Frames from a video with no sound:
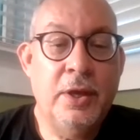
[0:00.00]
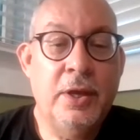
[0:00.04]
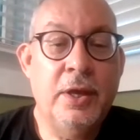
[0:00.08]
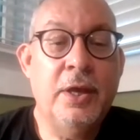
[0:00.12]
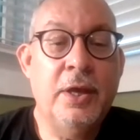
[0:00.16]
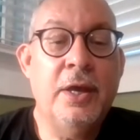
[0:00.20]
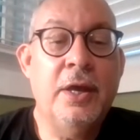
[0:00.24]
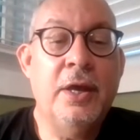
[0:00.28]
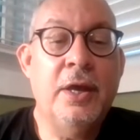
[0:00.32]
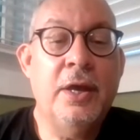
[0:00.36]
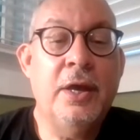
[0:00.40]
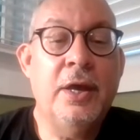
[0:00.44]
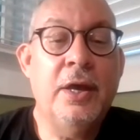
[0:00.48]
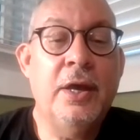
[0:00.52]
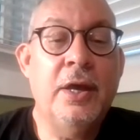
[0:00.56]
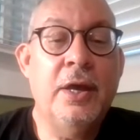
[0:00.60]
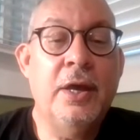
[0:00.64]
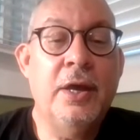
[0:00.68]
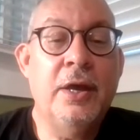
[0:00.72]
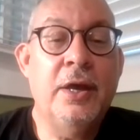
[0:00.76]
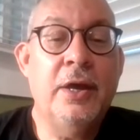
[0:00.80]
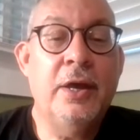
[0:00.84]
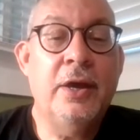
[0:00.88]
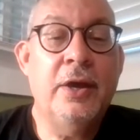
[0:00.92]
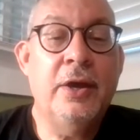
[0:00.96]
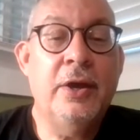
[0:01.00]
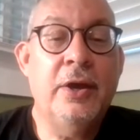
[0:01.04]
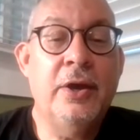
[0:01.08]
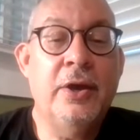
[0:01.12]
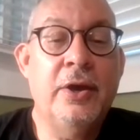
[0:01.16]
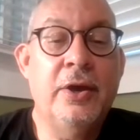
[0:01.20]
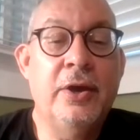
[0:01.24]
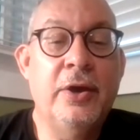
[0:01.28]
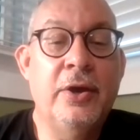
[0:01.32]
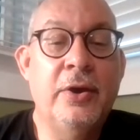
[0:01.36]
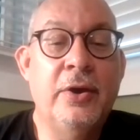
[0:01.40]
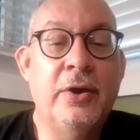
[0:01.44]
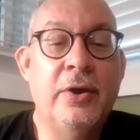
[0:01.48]

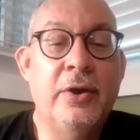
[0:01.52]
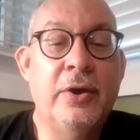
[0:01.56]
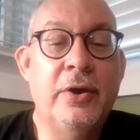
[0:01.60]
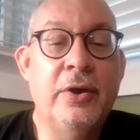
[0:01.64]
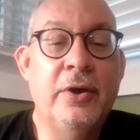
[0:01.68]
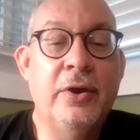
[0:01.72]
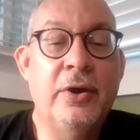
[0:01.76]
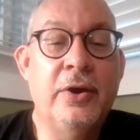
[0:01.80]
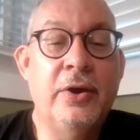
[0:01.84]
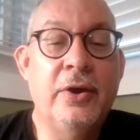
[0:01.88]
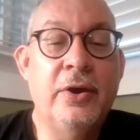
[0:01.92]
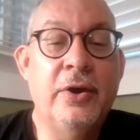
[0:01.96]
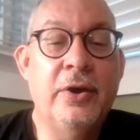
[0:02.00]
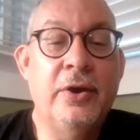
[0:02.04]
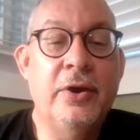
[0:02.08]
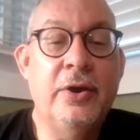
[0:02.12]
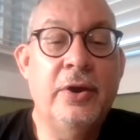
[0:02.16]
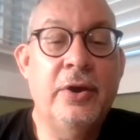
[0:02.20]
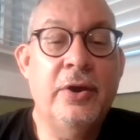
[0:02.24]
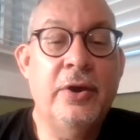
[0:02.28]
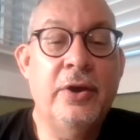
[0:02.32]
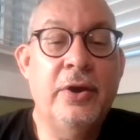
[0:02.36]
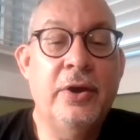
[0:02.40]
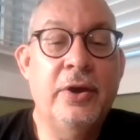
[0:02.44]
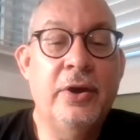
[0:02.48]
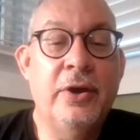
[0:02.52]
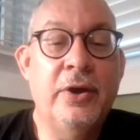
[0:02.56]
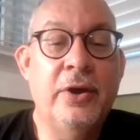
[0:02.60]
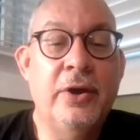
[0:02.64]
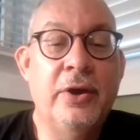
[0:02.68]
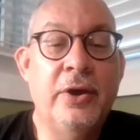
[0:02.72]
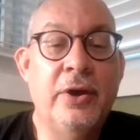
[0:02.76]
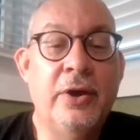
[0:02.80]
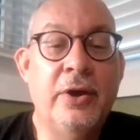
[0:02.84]
(silent)